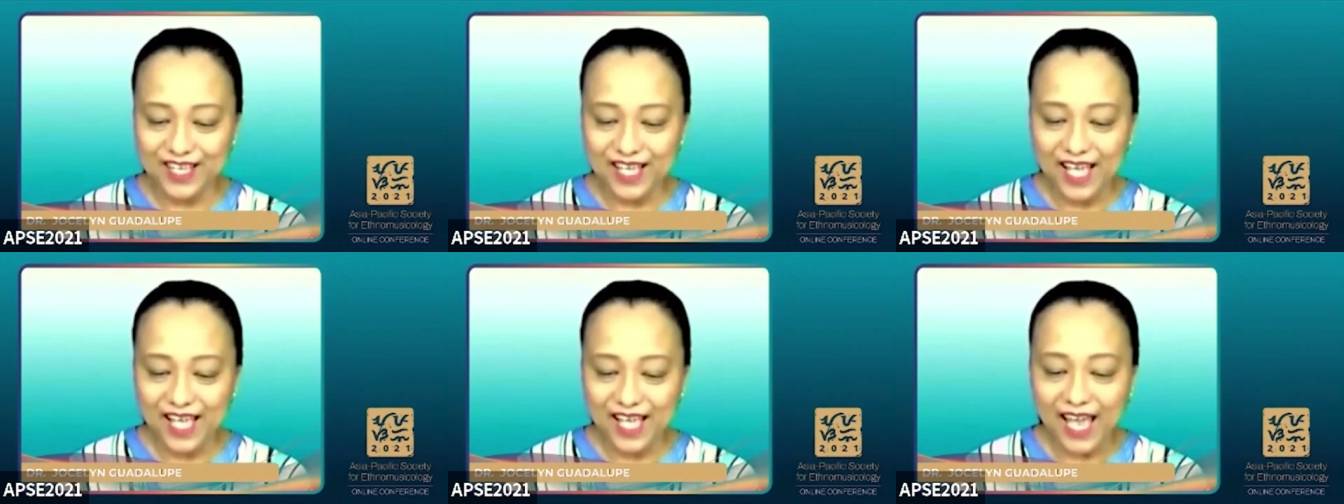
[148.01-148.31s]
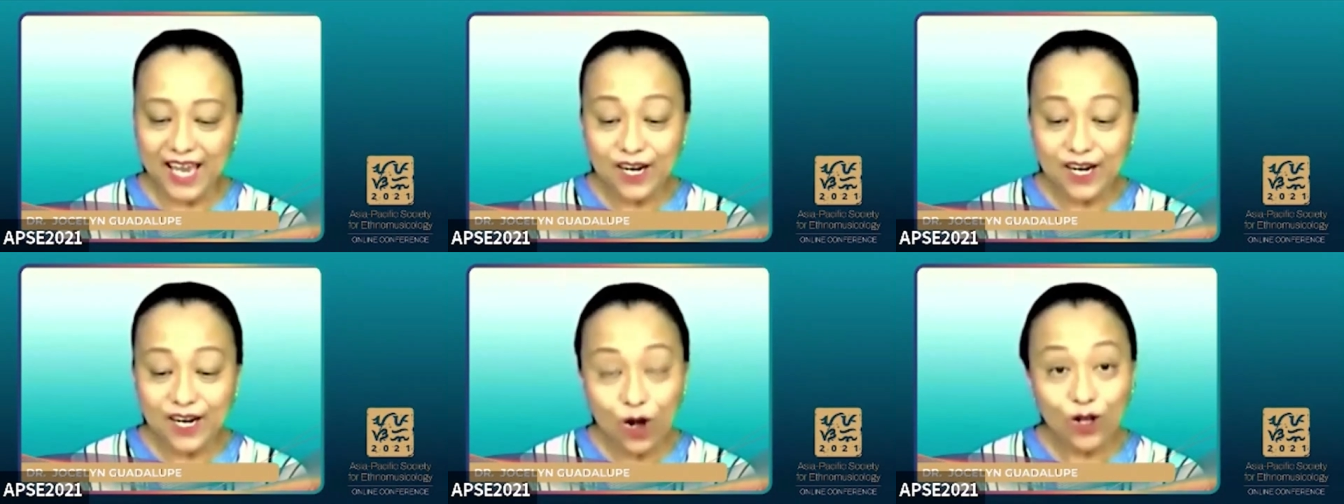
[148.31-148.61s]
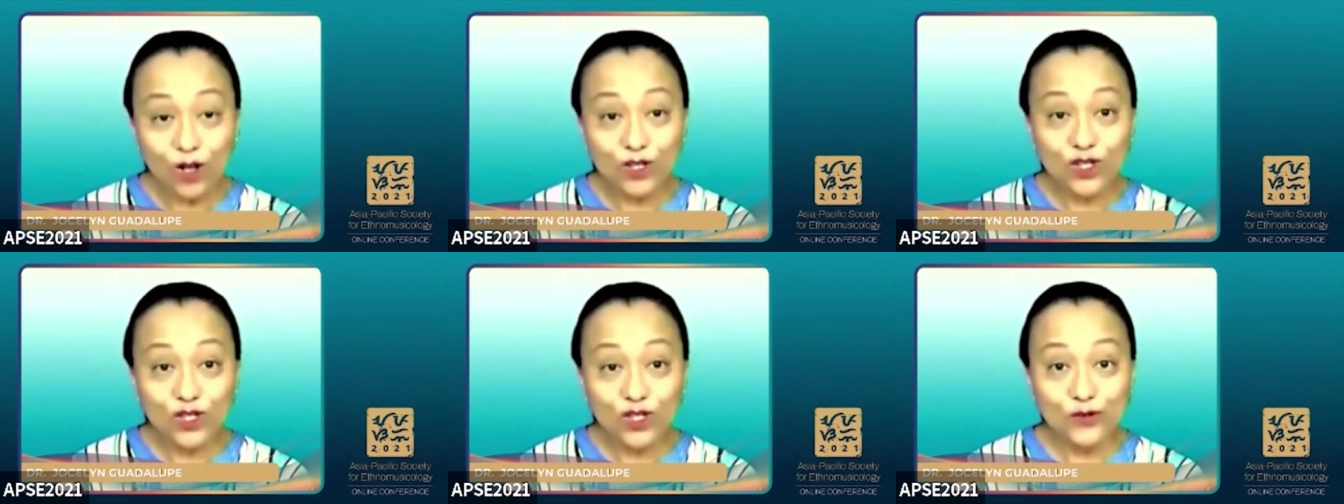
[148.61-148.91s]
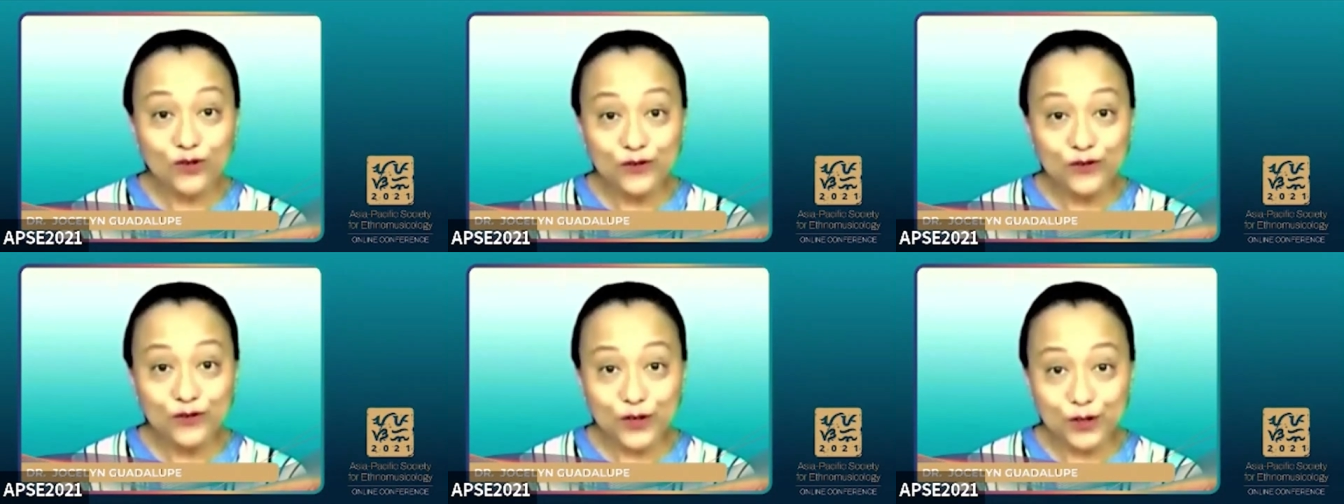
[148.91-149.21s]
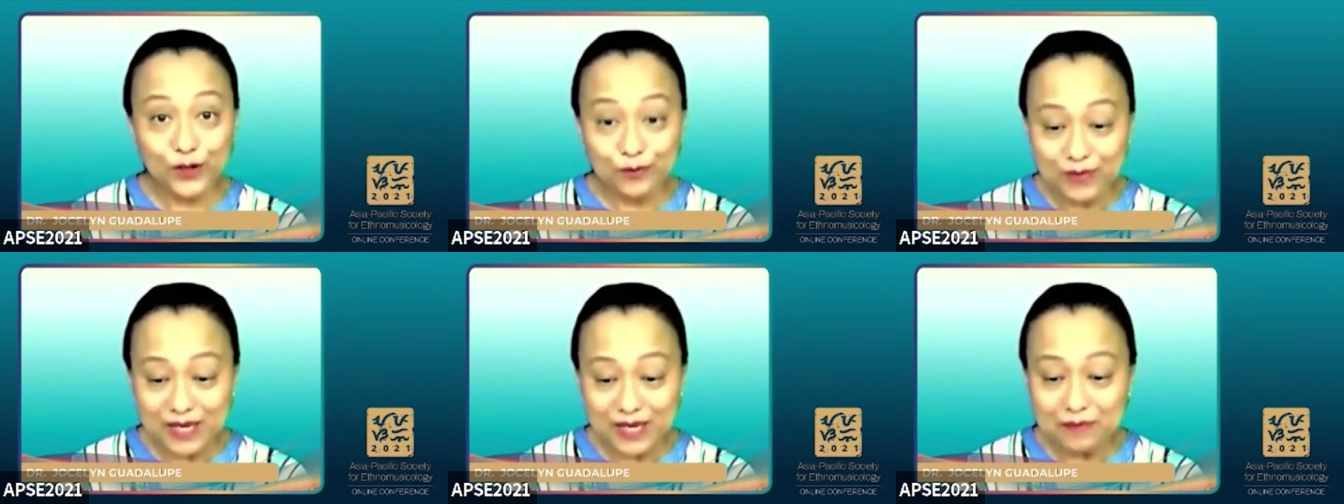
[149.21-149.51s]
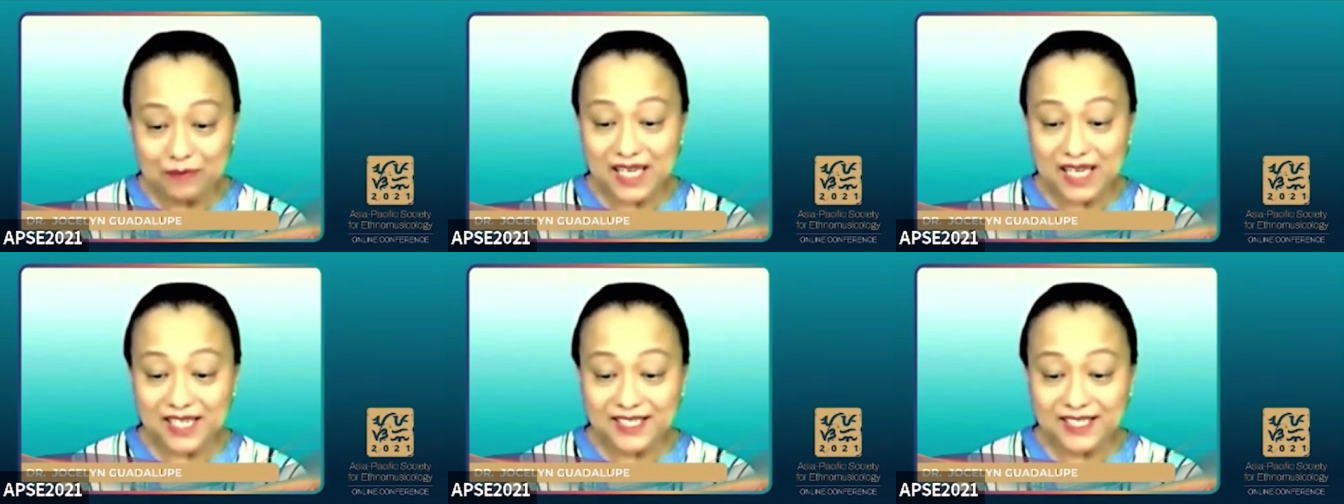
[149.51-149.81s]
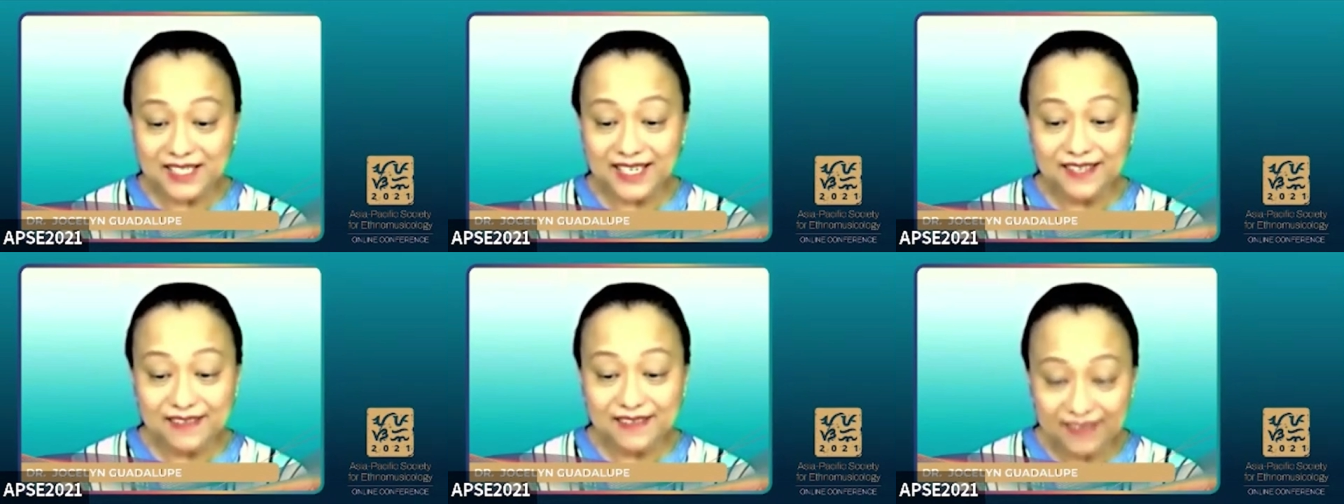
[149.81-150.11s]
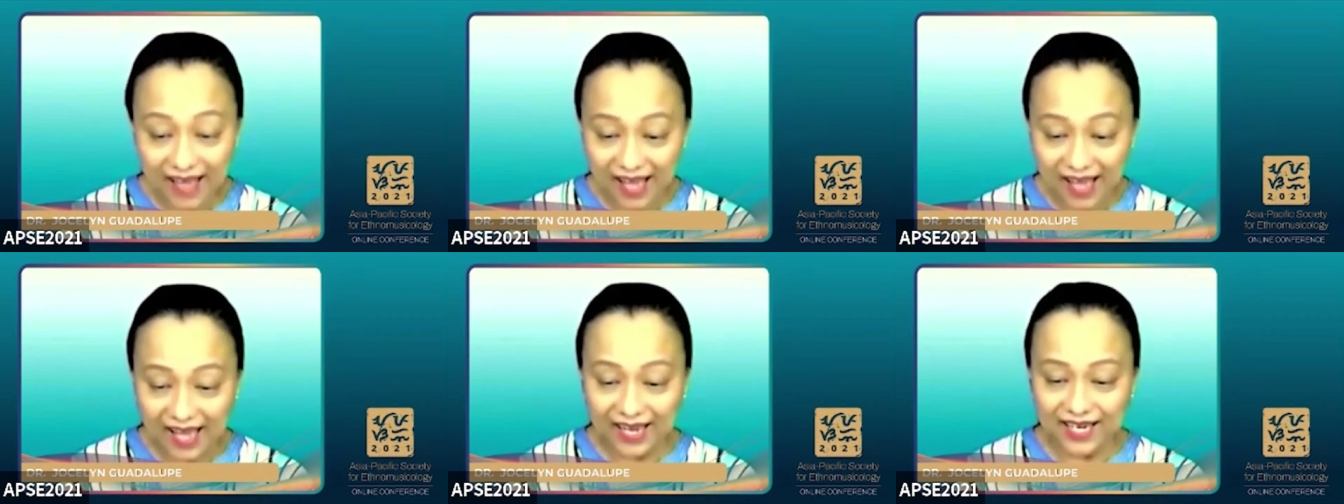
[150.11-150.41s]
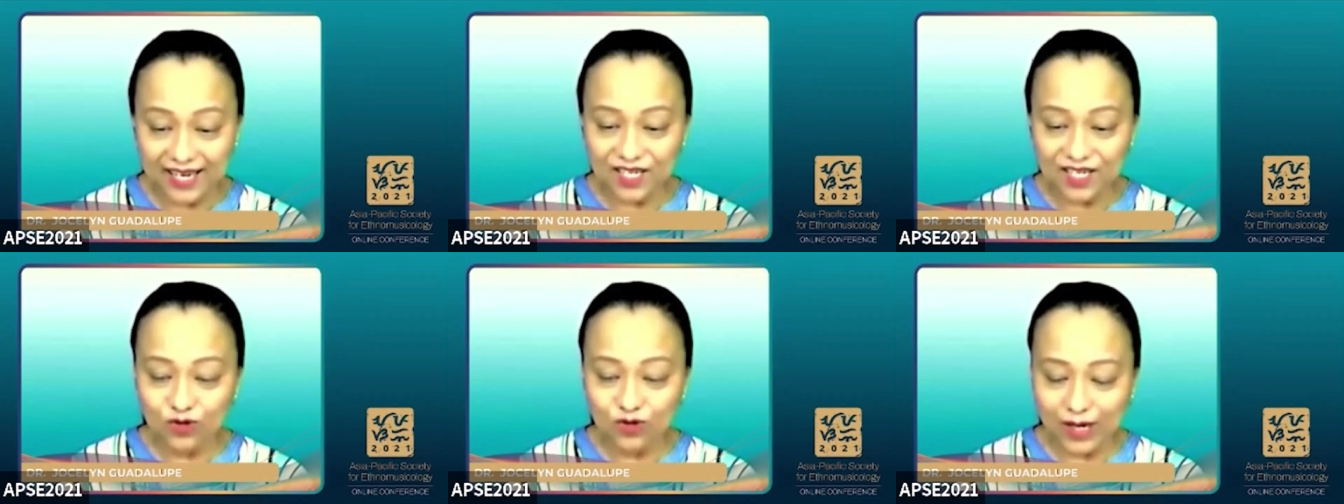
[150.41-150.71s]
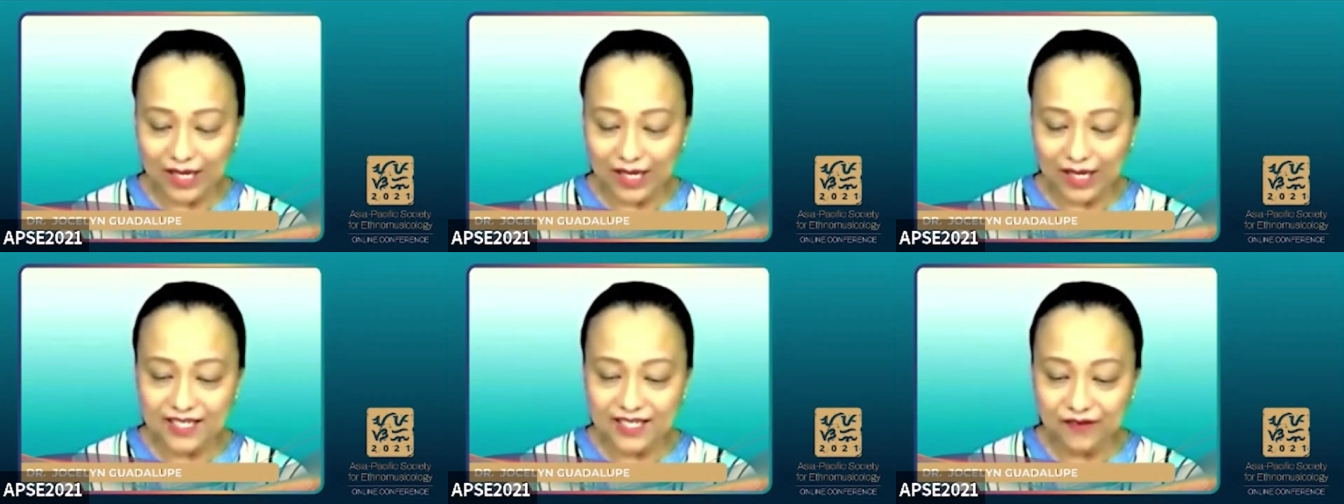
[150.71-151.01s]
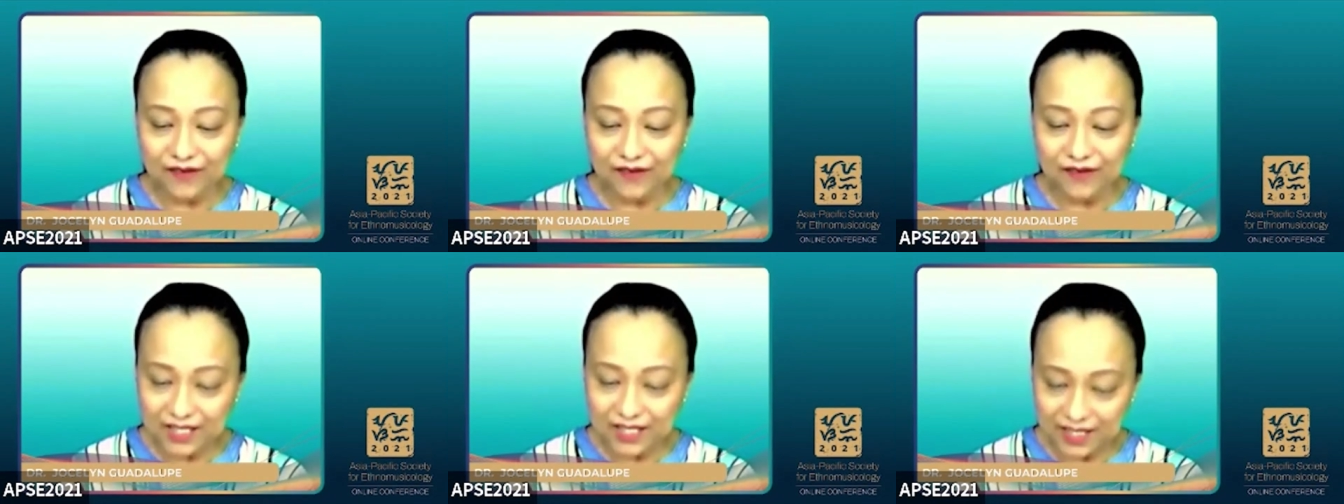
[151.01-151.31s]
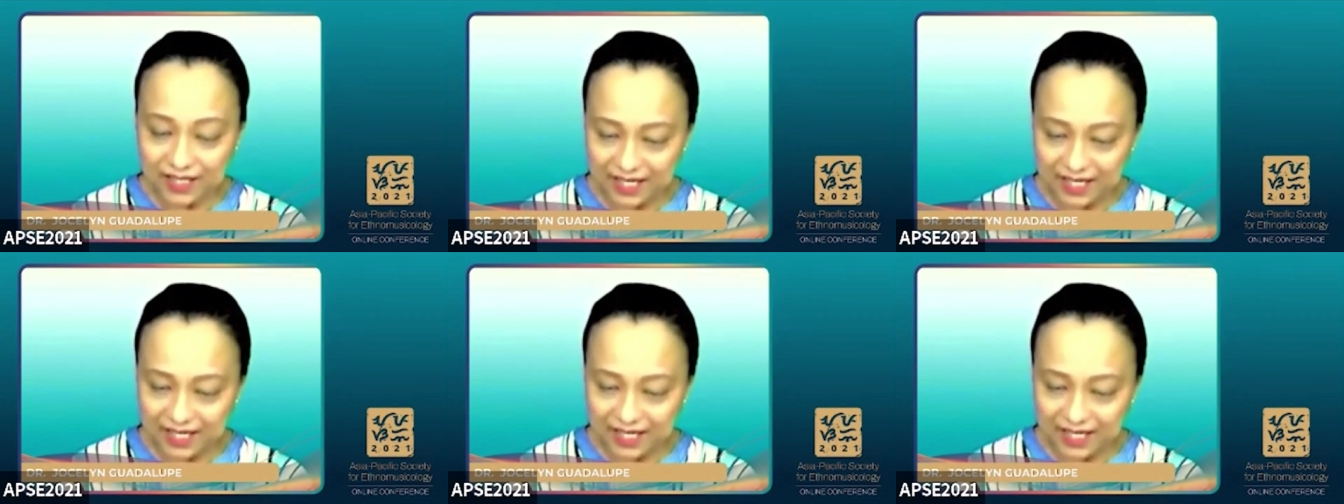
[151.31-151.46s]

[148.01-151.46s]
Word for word: and also for B B C Thai in twenty seventeen,